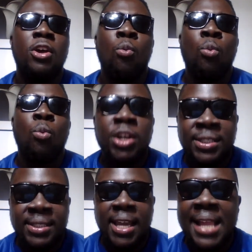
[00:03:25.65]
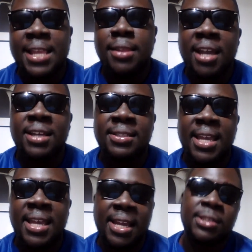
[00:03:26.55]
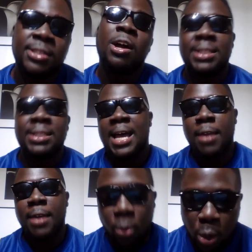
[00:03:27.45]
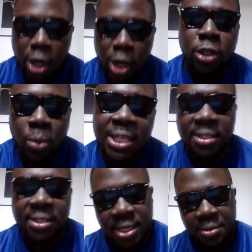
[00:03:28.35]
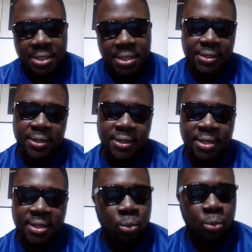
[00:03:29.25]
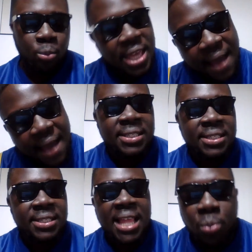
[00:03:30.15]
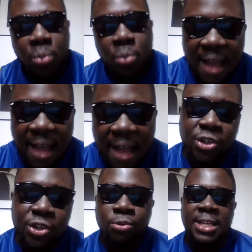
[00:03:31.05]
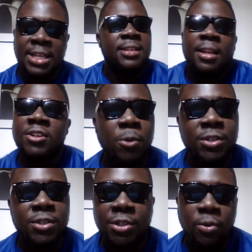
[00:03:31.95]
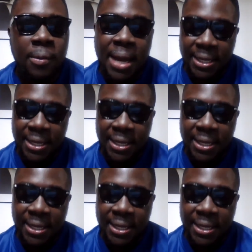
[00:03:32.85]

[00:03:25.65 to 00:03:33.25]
We're seeing that the Nuggets saying it's our time and we're going to win this series. We have the talent. We have the shooters, and there's nothing Spurs could do about it.